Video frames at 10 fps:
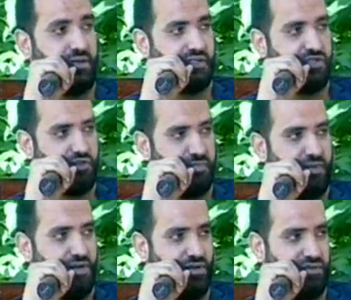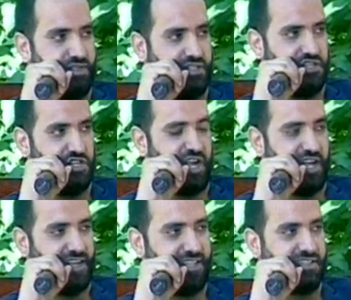the term of
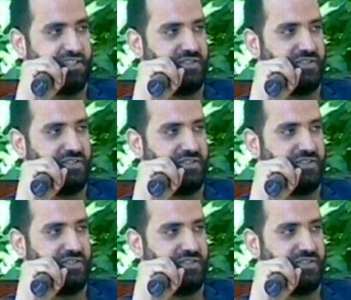jihad.